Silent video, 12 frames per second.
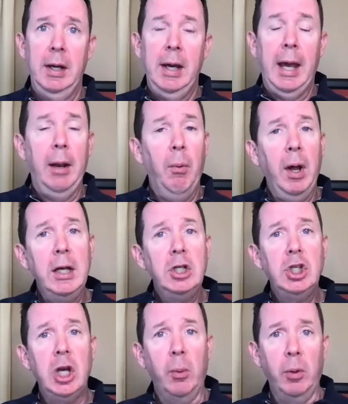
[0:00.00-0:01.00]
And I wanted to
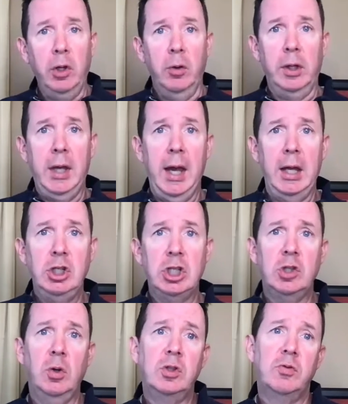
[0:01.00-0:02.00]
share it with you again just
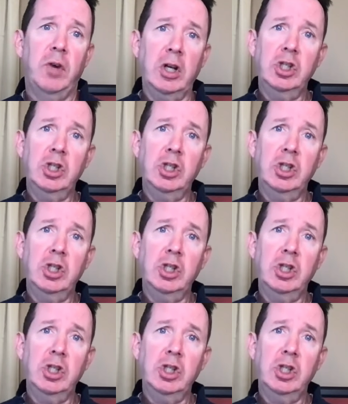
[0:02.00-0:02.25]
so it's fresh